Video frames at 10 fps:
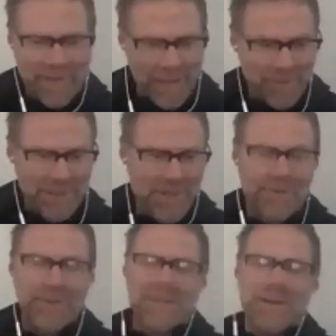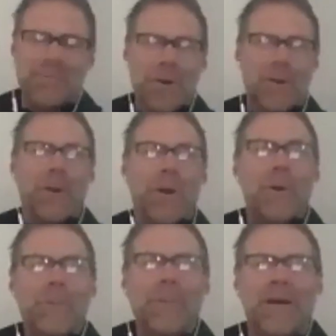family travels in a
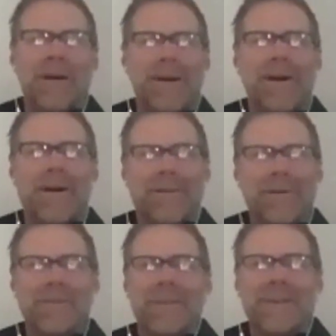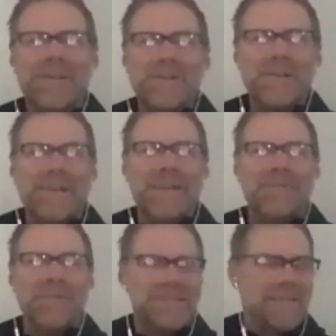motorhome uh, all over the country
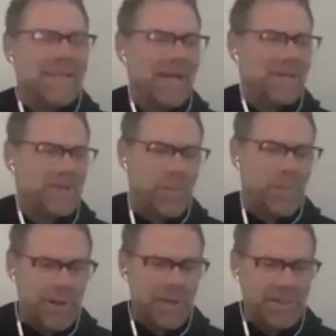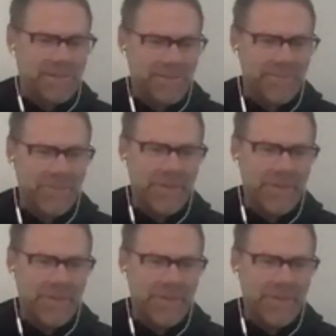and visiting national parks, and